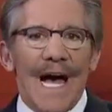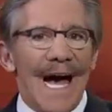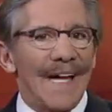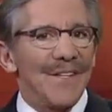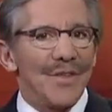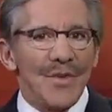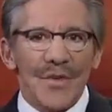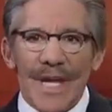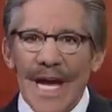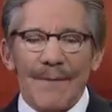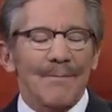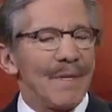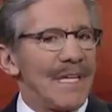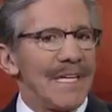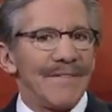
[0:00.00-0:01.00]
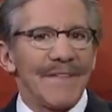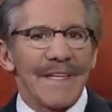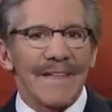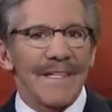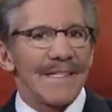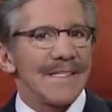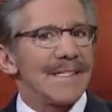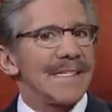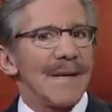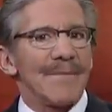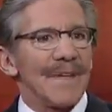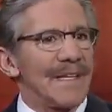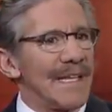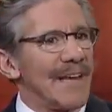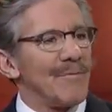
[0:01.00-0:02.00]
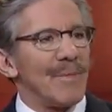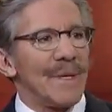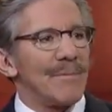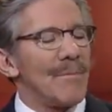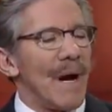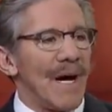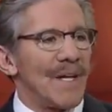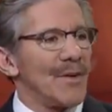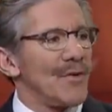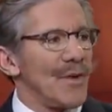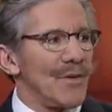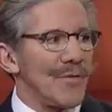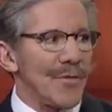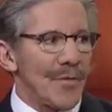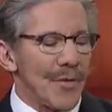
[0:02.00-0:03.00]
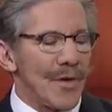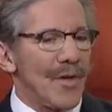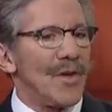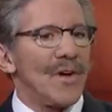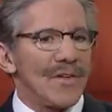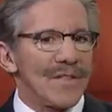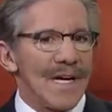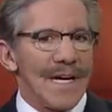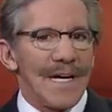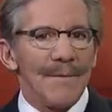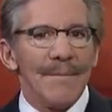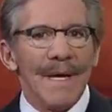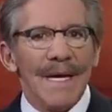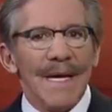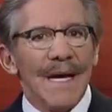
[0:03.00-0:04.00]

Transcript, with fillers: I do not believe that this is something they've been pondering for a long time.